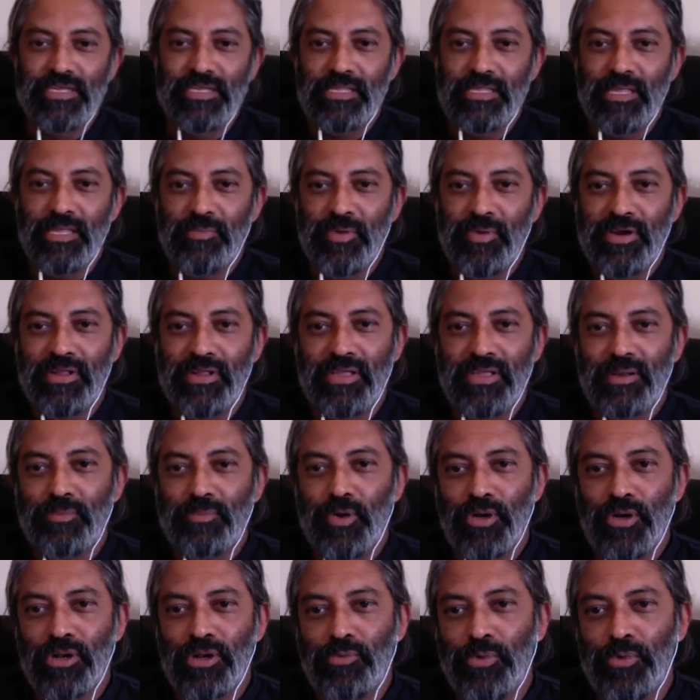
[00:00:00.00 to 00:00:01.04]
the American
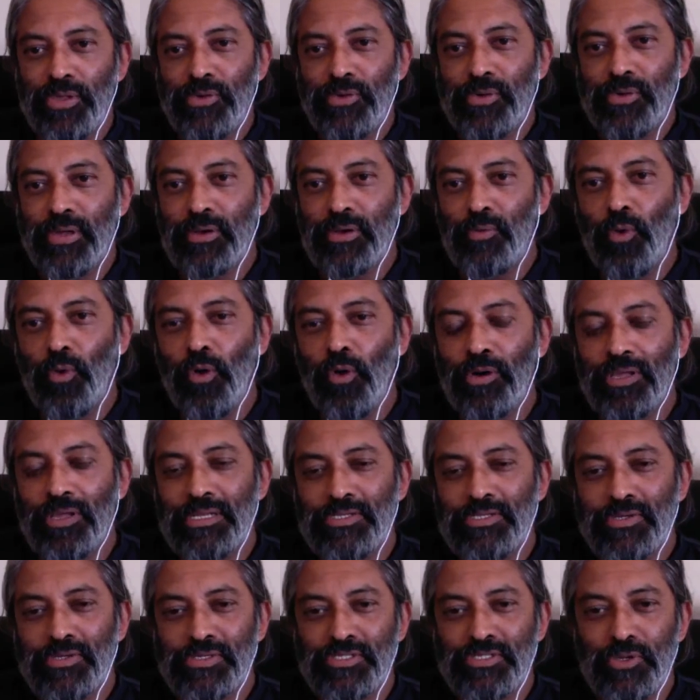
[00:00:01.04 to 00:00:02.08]
model where you can walk
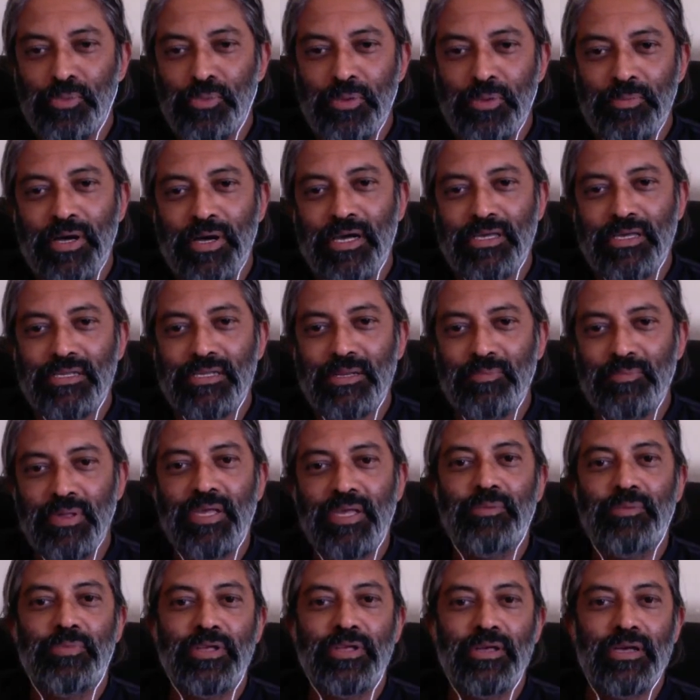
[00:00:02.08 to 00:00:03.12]
into a supermarket and pick
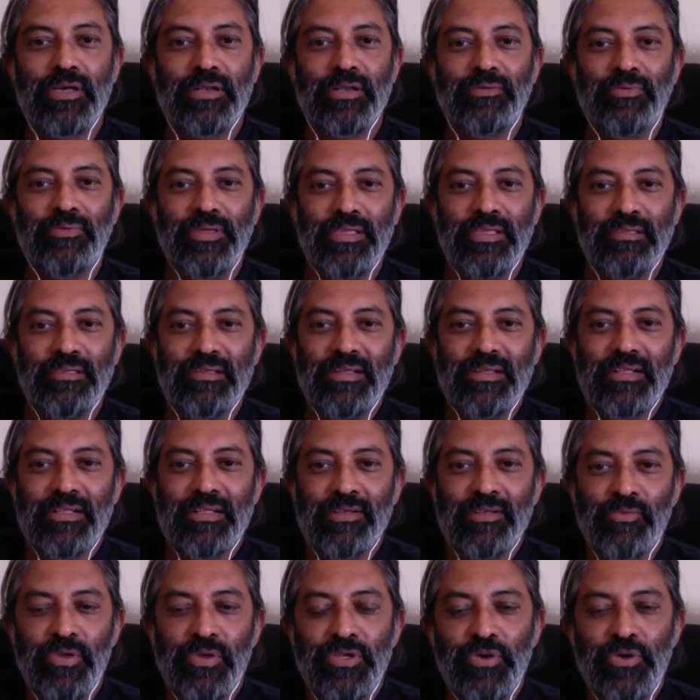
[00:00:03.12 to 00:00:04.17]
up a gun. We
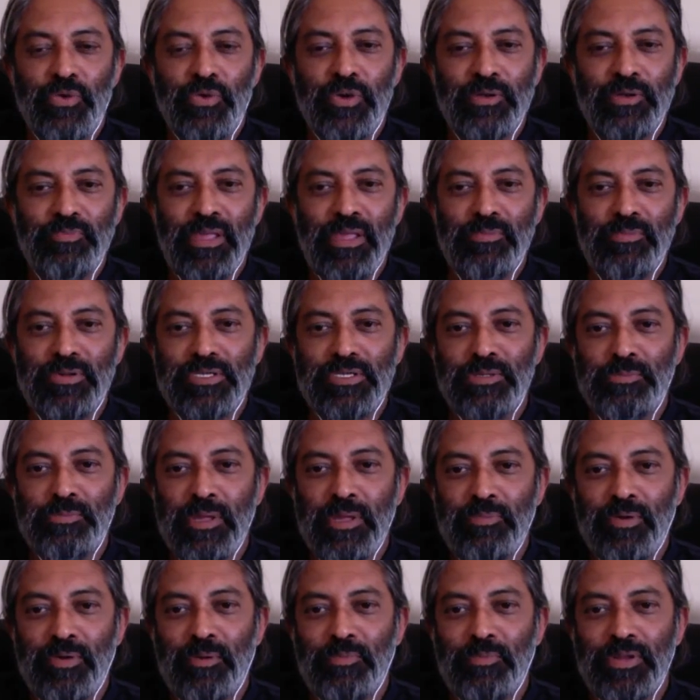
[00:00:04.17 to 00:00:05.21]
do want people to be
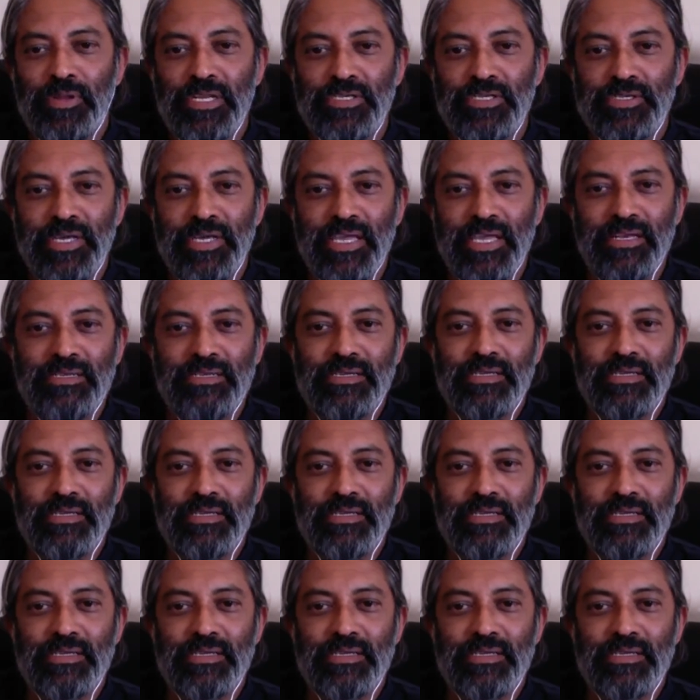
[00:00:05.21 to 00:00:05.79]
properly trained